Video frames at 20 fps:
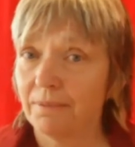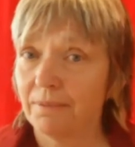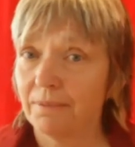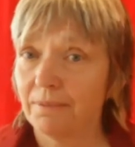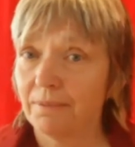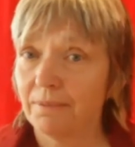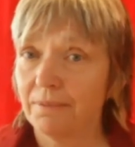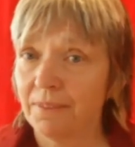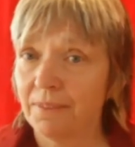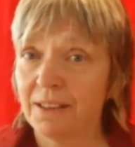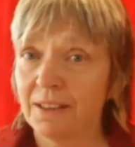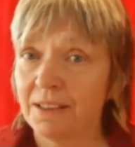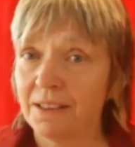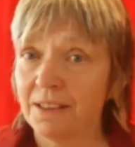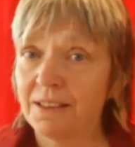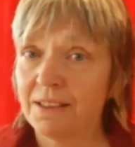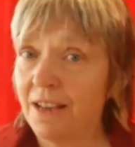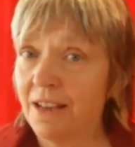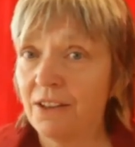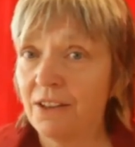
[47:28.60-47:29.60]
that it's
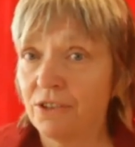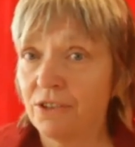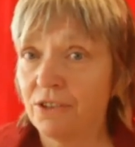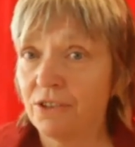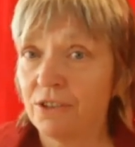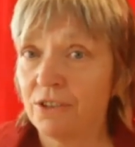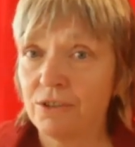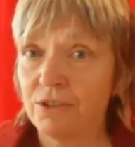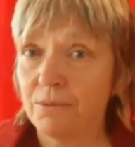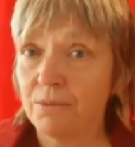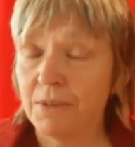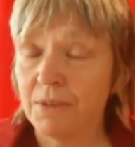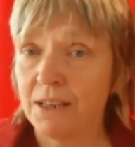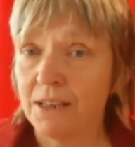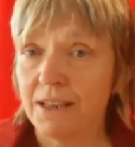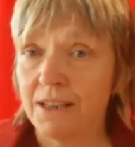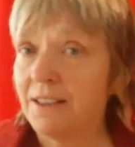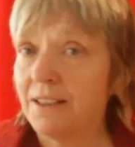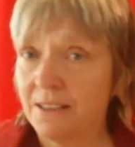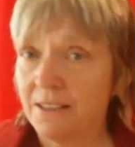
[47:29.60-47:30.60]
natural to me.
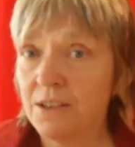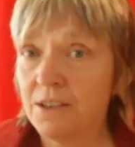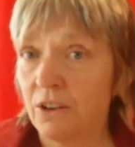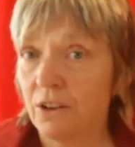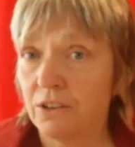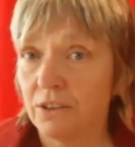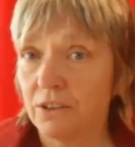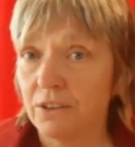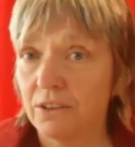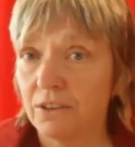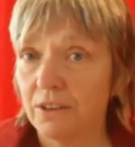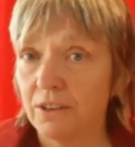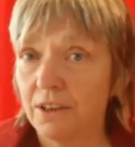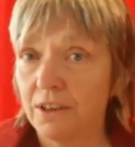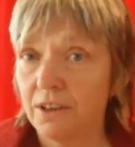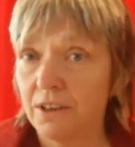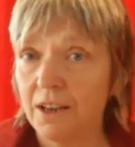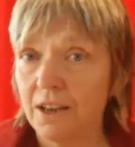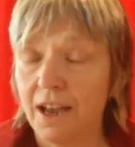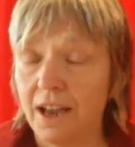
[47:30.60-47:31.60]
It's not.
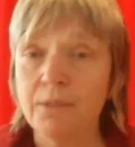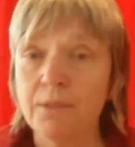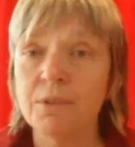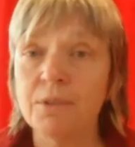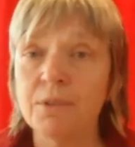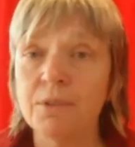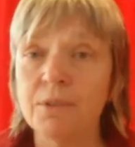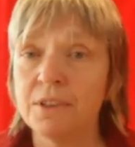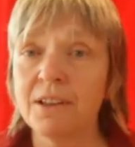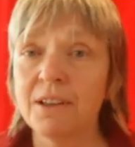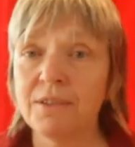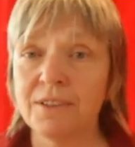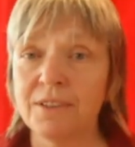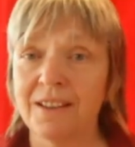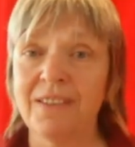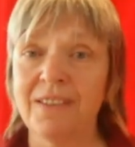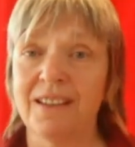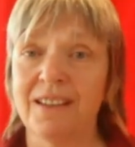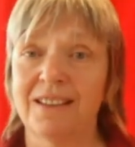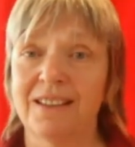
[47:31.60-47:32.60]
I would never have
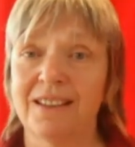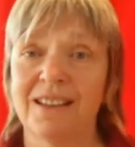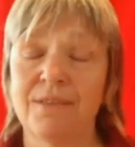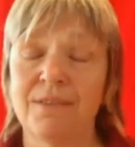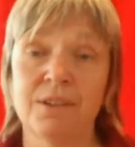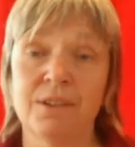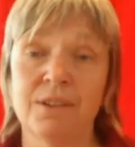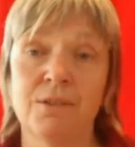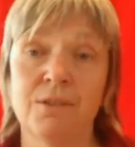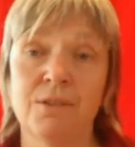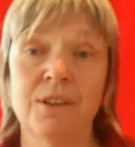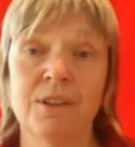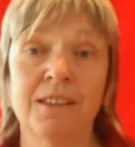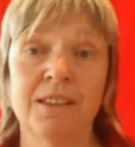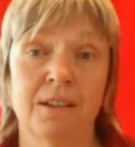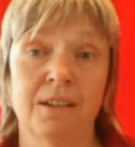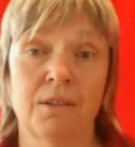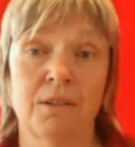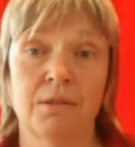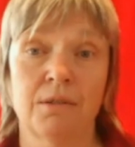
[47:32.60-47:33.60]
done that even 2 years
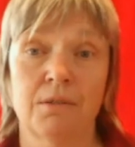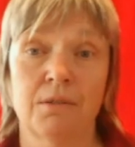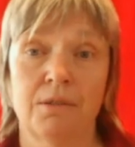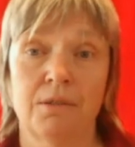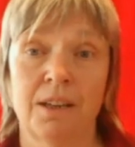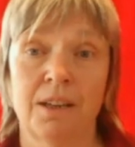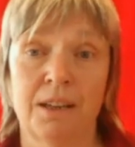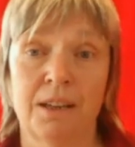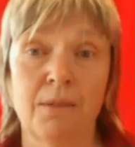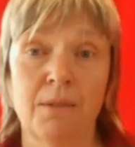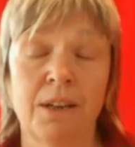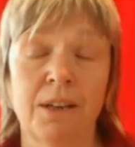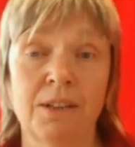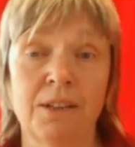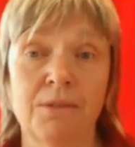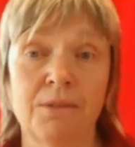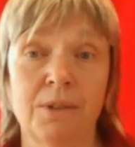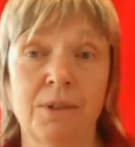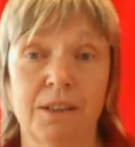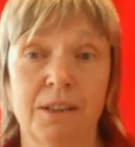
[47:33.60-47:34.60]
ago, and now I
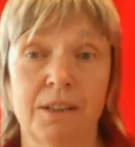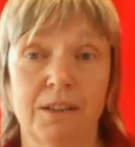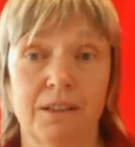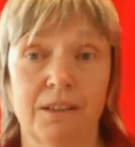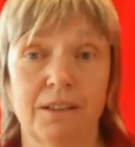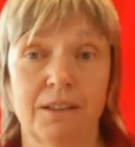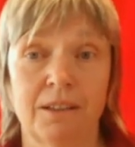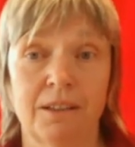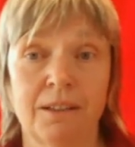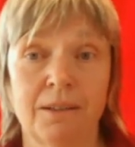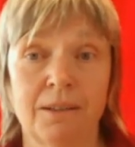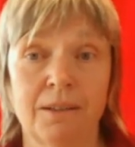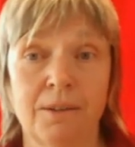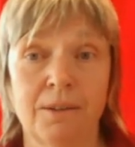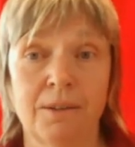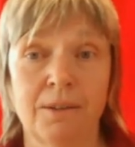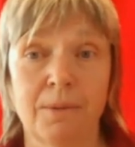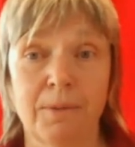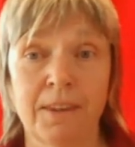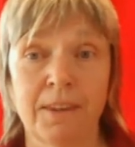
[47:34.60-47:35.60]
do it. You know,
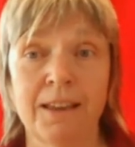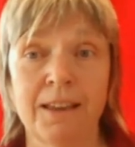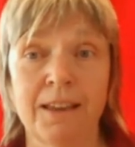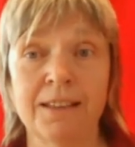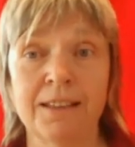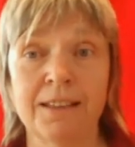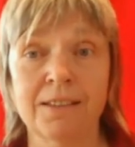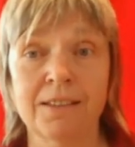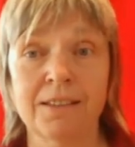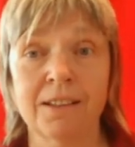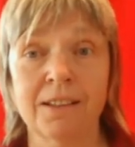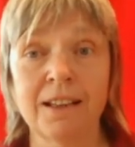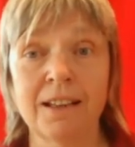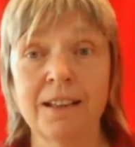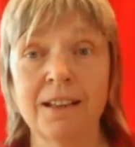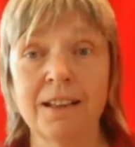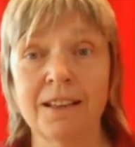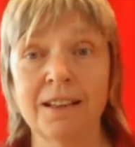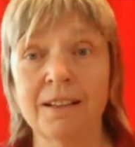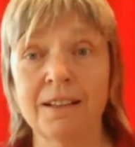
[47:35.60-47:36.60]
there is really
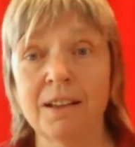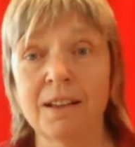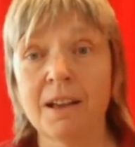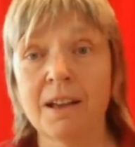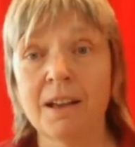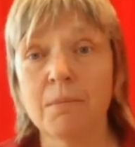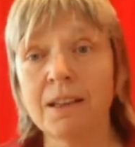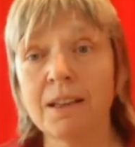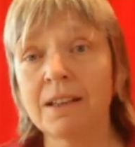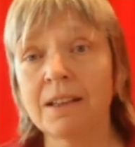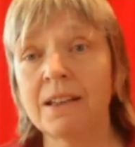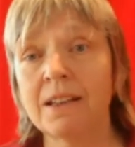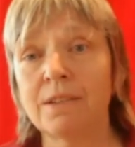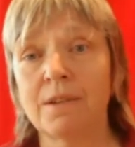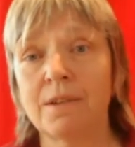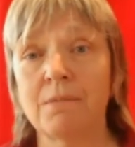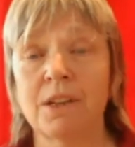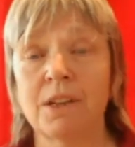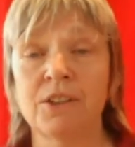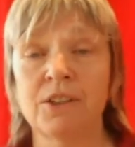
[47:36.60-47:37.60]
a big
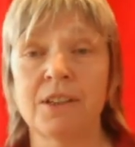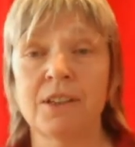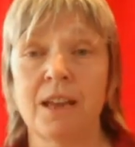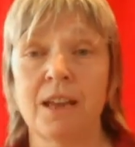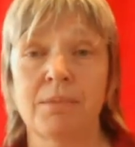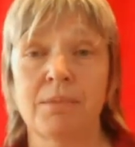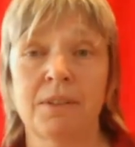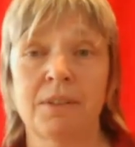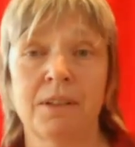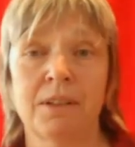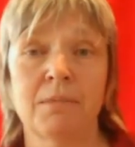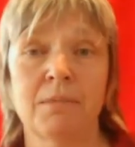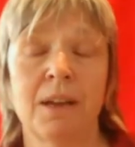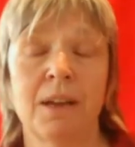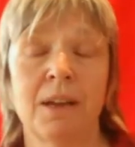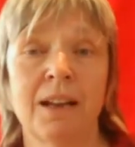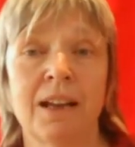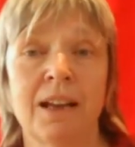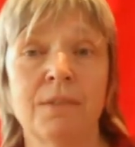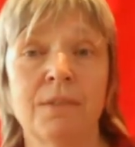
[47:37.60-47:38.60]
transformation happened in
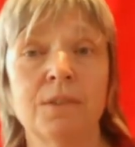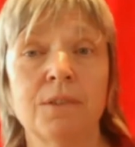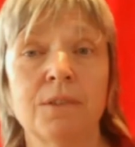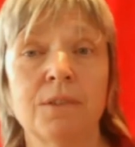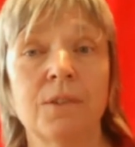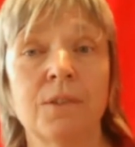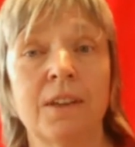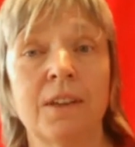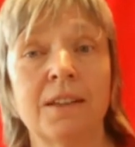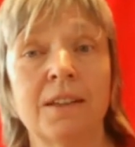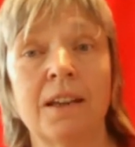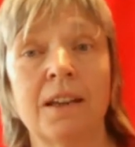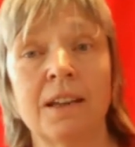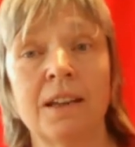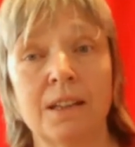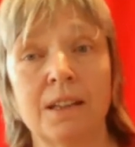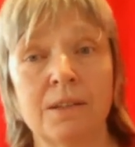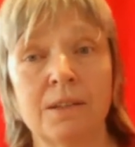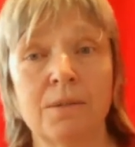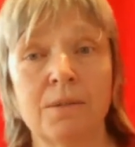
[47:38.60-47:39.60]
my life so that I
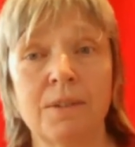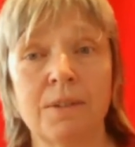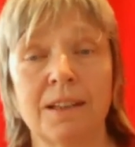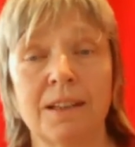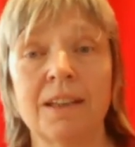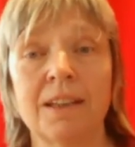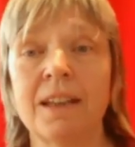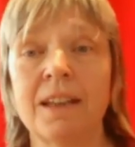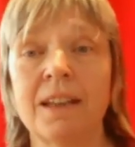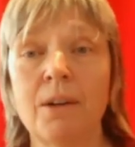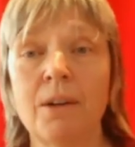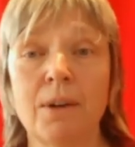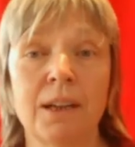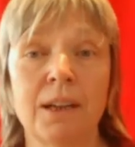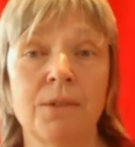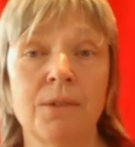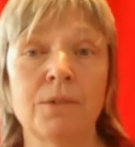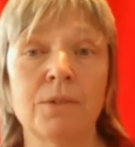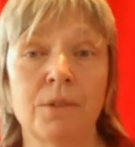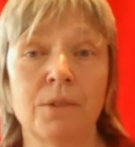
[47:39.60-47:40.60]
can do that. And now I
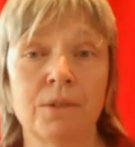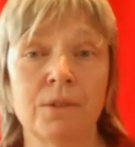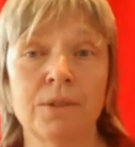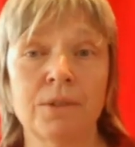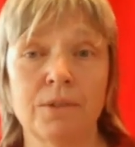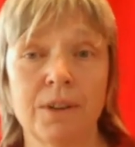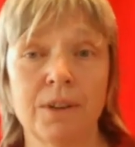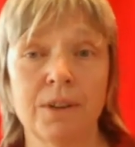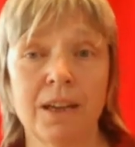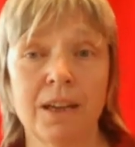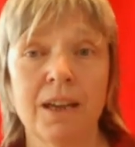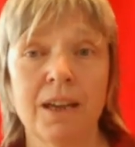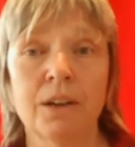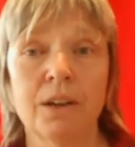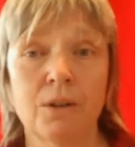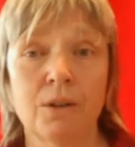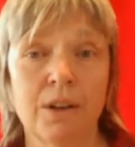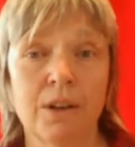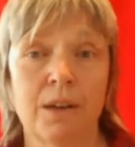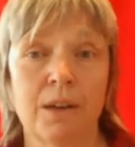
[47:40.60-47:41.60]
could also
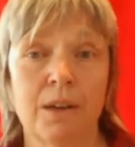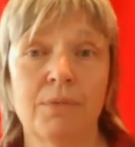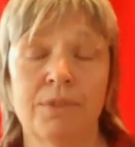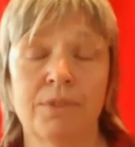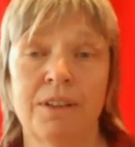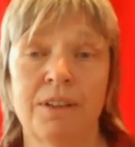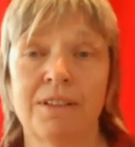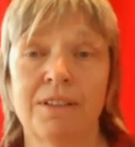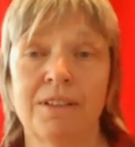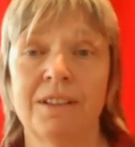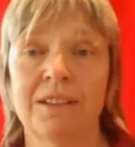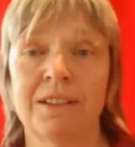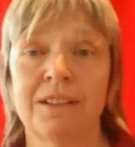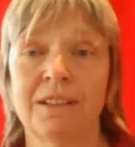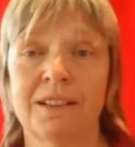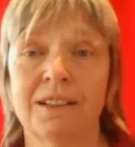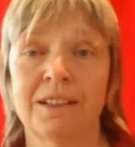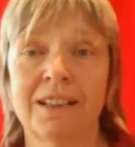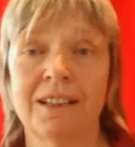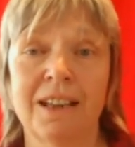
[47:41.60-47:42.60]
collaborate in
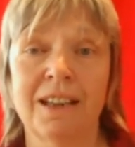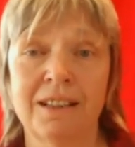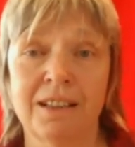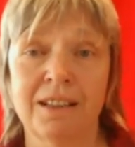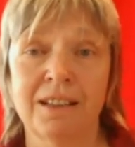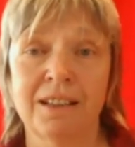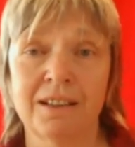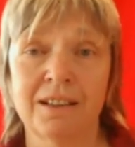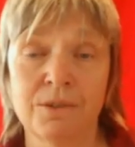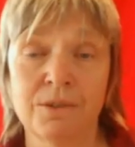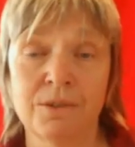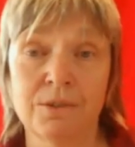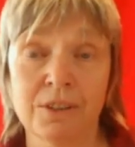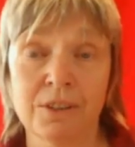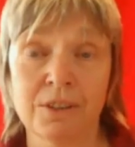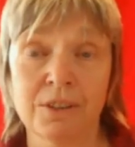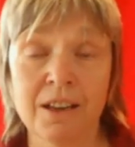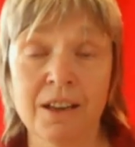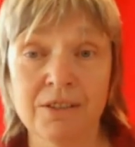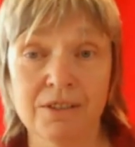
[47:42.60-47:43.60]
creating new
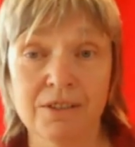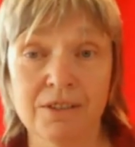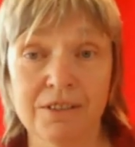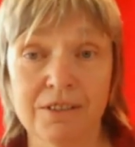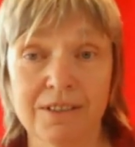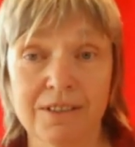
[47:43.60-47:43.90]
structures.